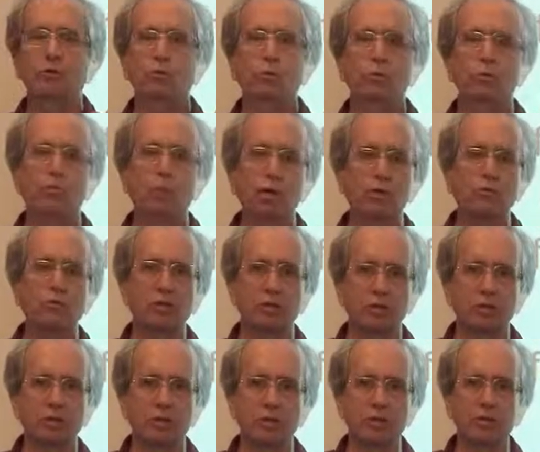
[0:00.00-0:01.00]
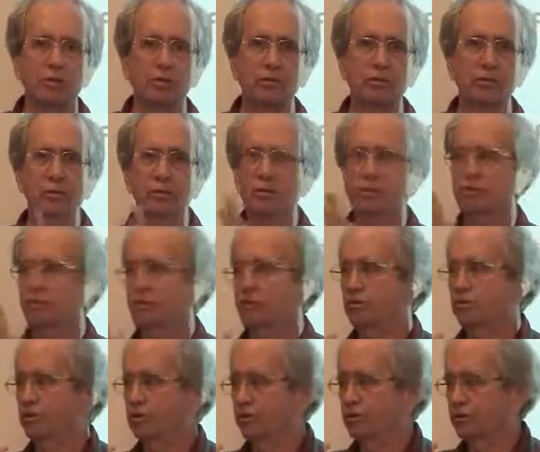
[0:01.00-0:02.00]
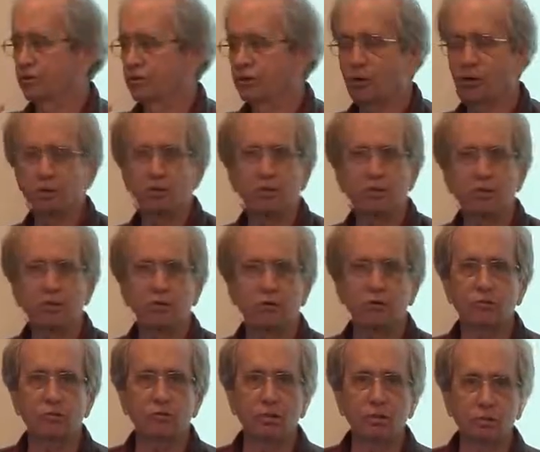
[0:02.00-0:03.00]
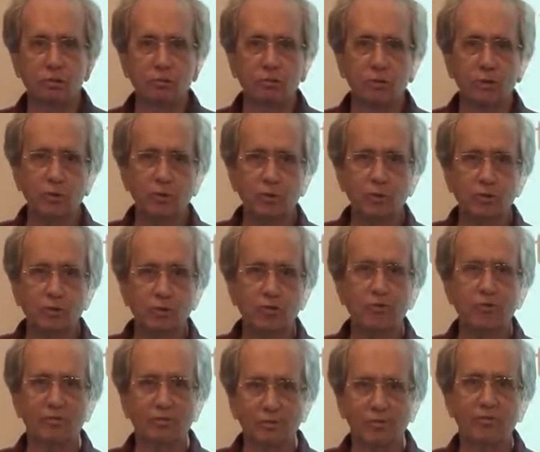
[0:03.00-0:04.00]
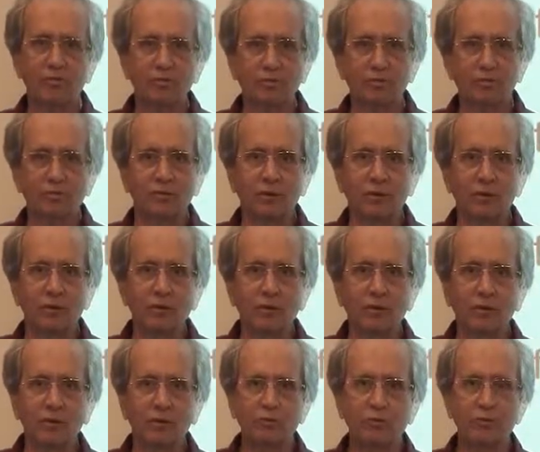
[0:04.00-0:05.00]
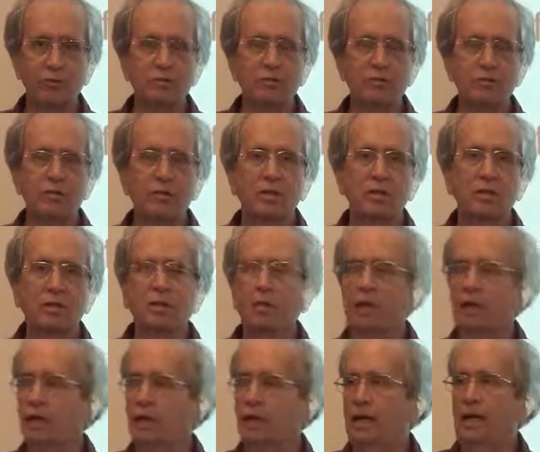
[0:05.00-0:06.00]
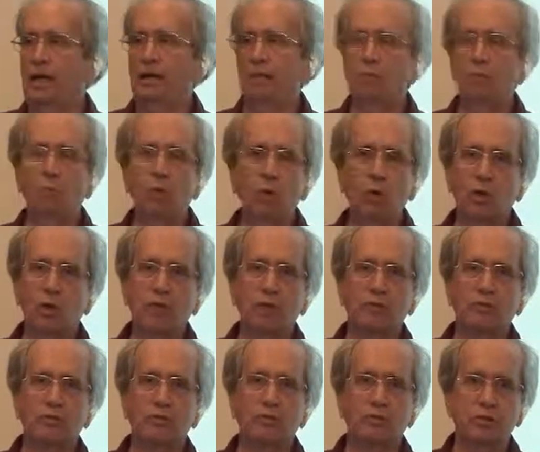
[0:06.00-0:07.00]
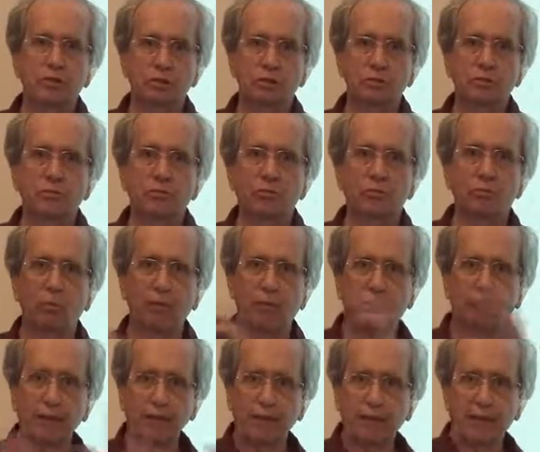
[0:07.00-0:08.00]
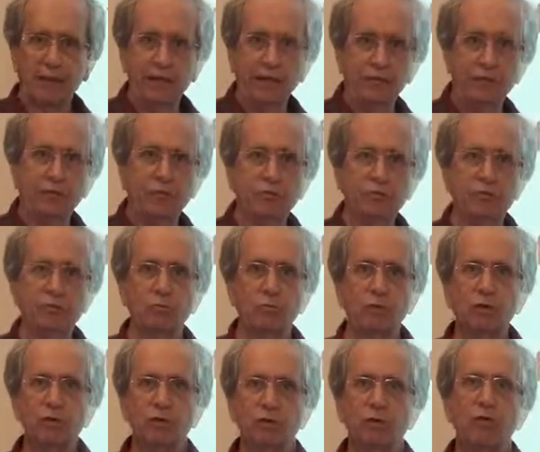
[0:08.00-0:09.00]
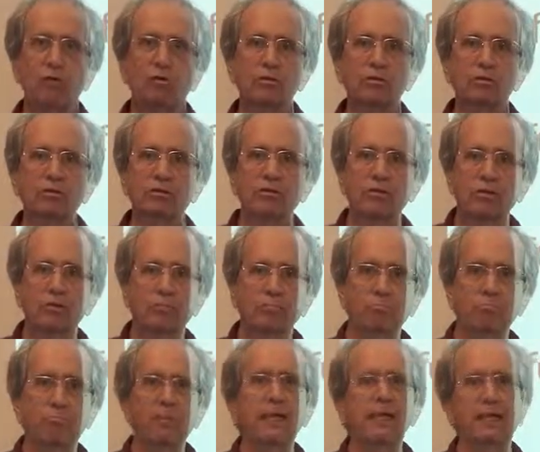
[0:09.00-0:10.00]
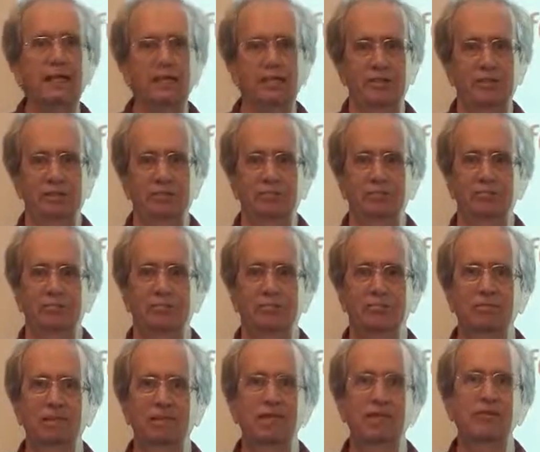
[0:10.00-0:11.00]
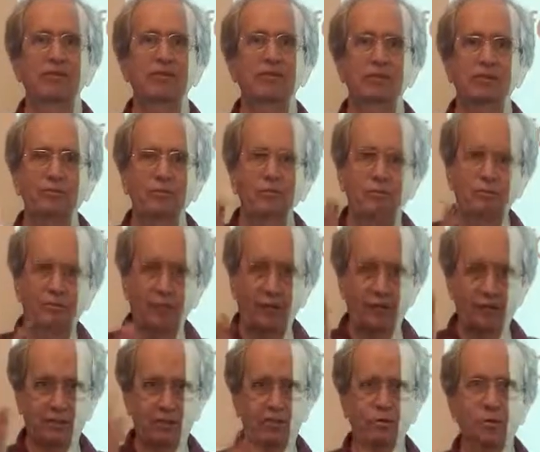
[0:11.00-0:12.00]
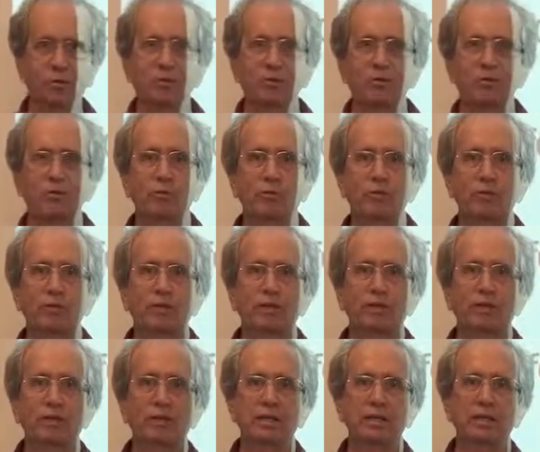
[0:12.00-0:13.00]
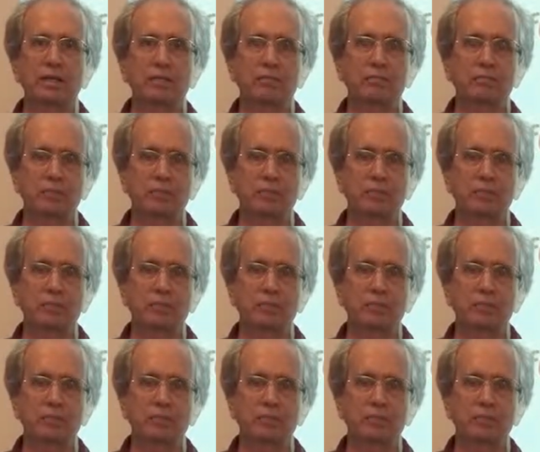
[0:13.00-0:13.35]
you would most like to do is is go to the instructables that caught your interest and more or less just replicate those results in minutes. And mm-hmm. that's what you do with the IDE,